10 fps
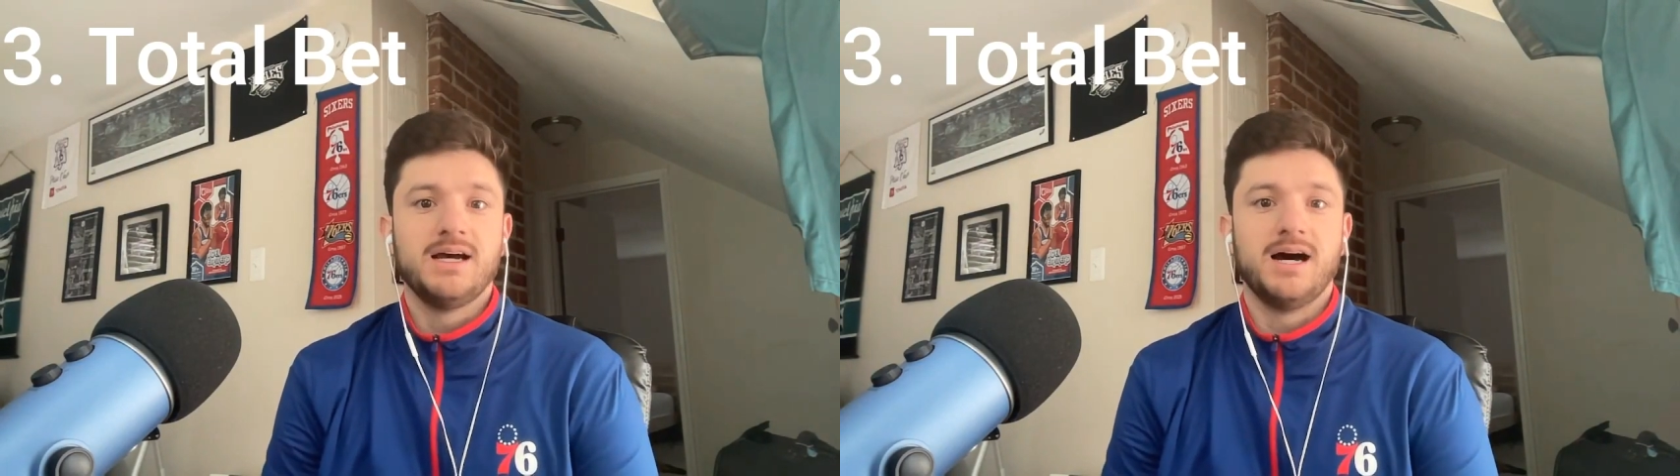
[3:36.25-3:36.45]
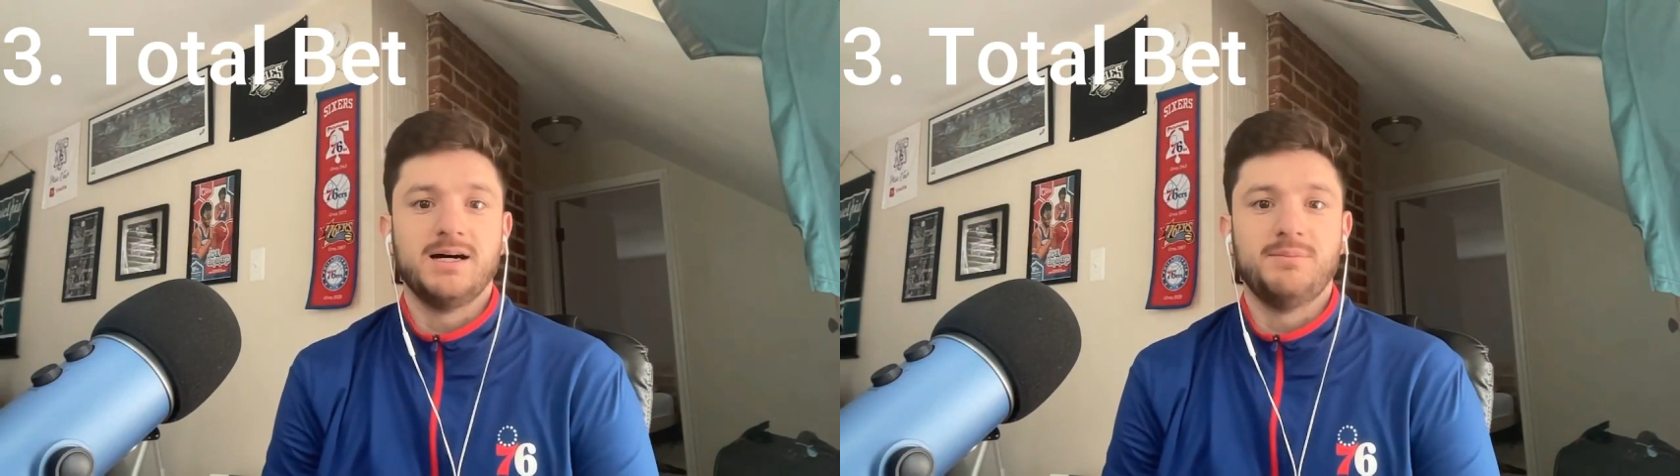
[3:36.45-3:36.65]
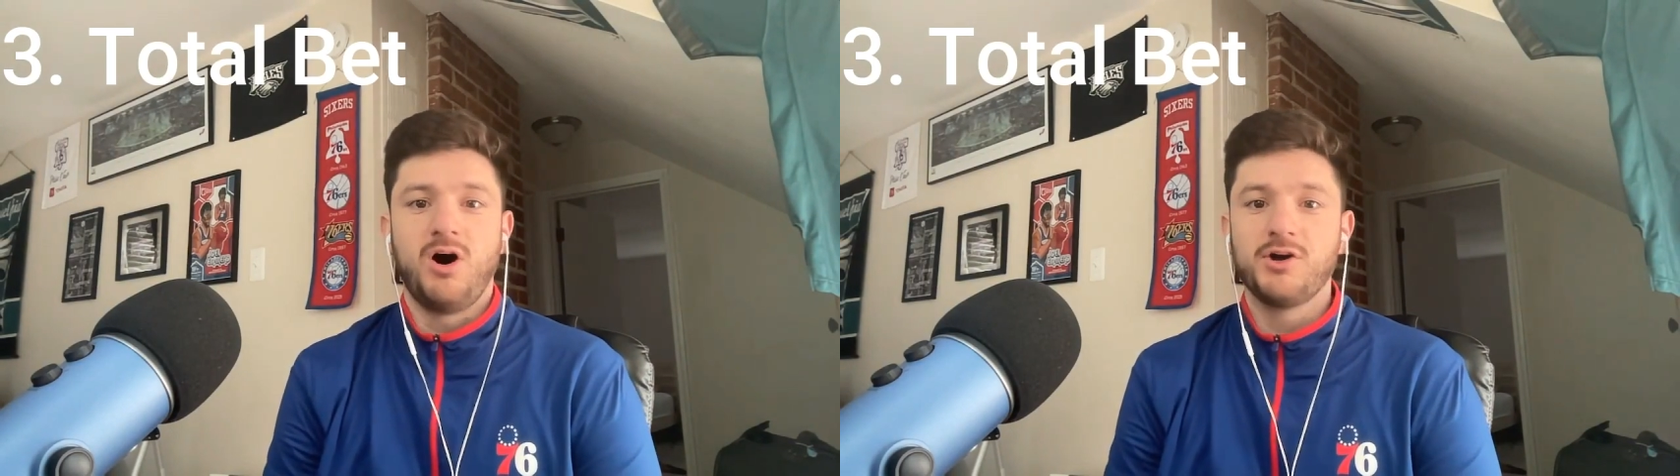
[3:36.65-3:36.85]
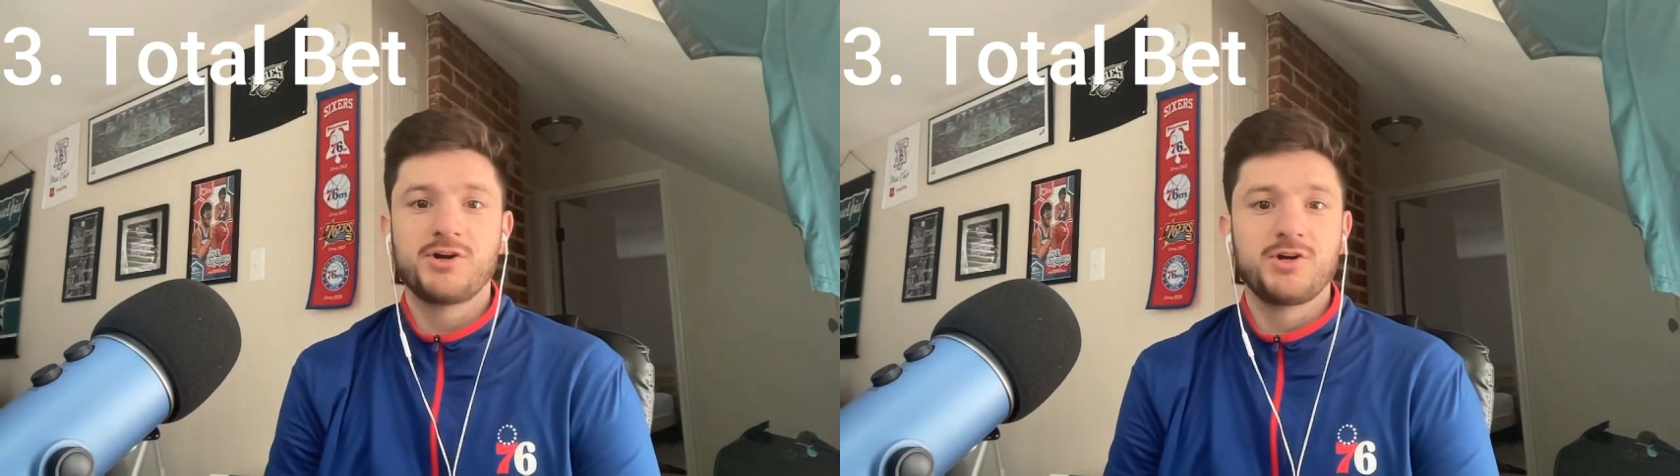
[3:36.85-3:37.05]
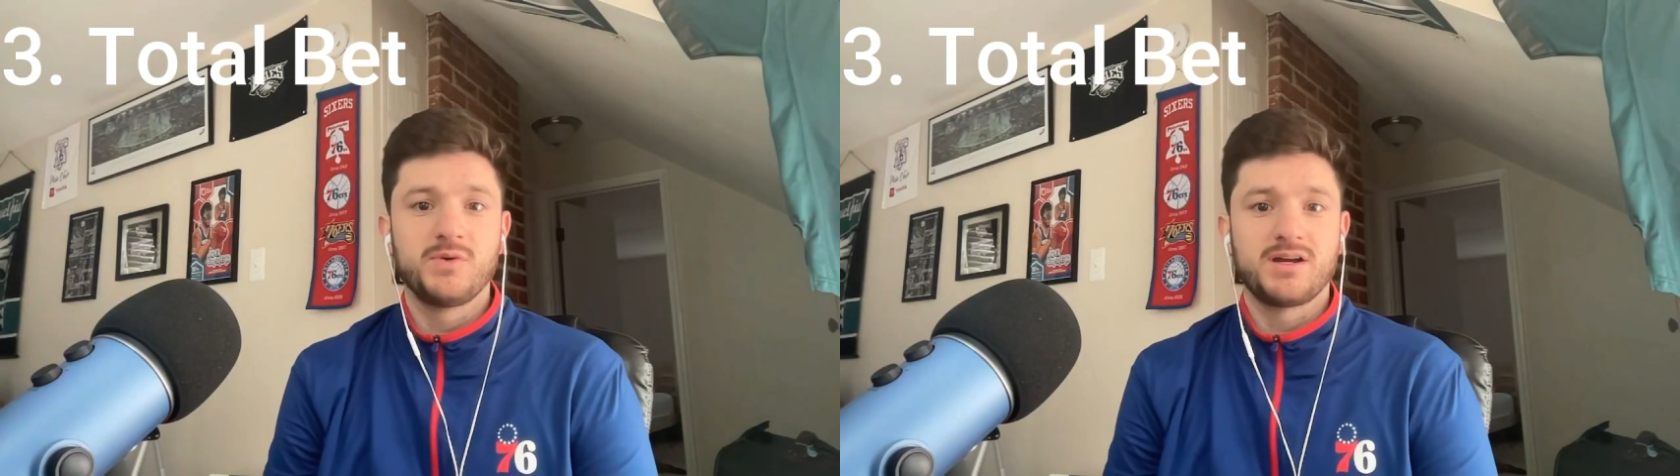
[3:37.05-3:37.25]
All
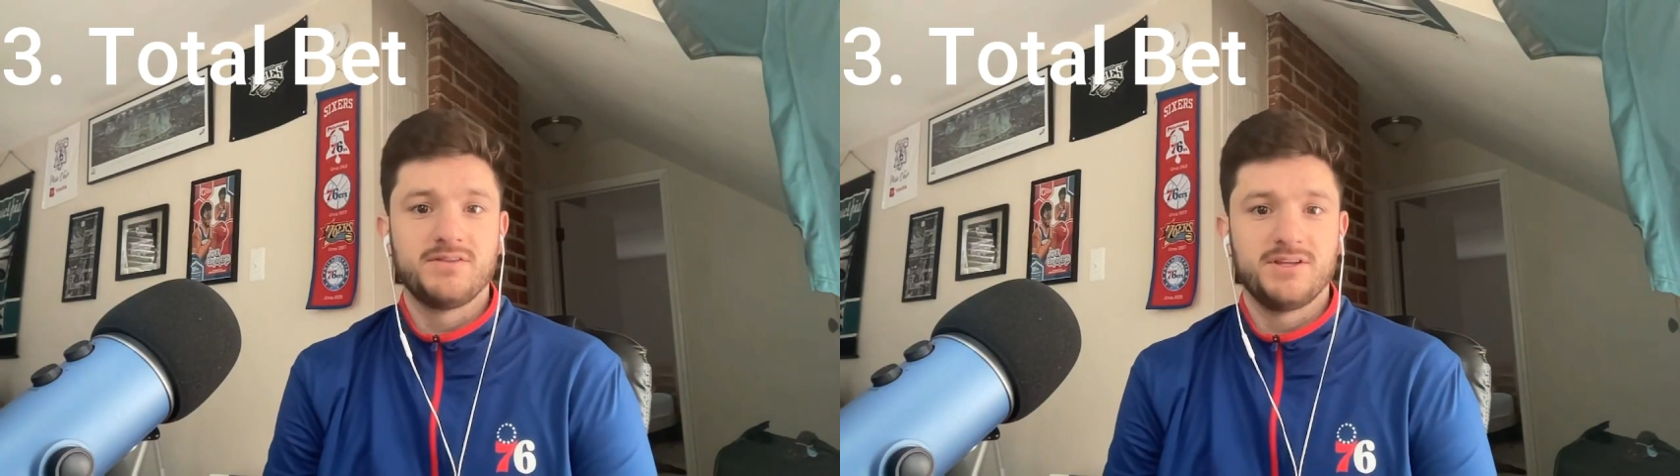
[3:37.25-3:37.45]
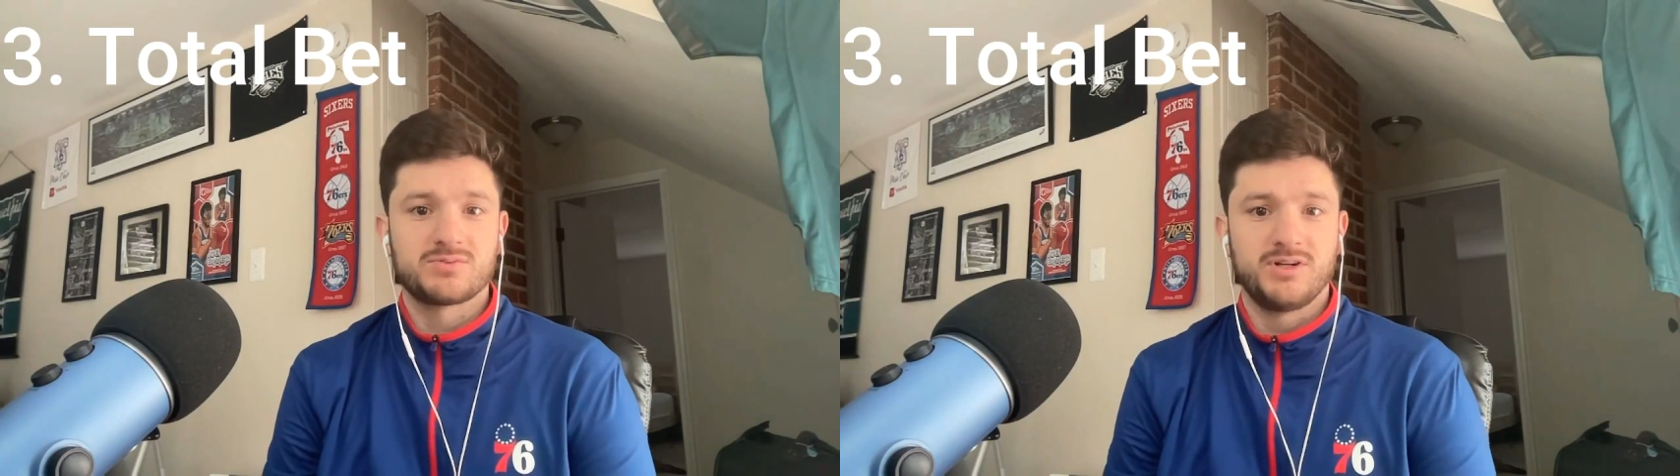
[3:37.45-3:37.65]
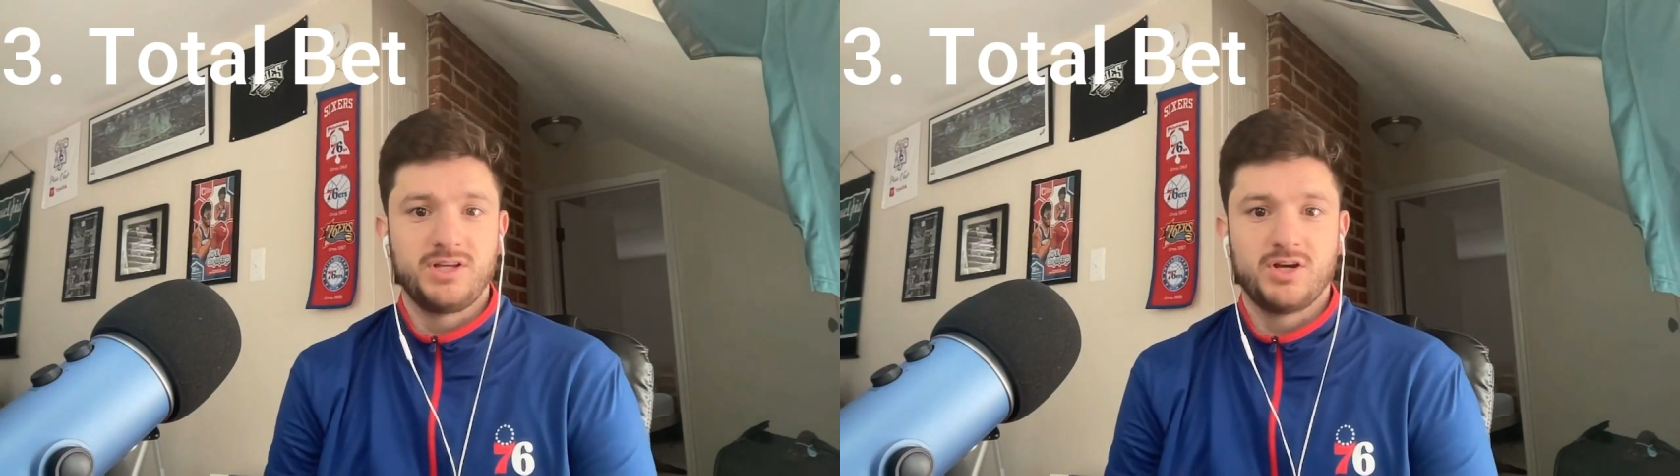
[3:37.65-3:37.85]
you're doing on this one,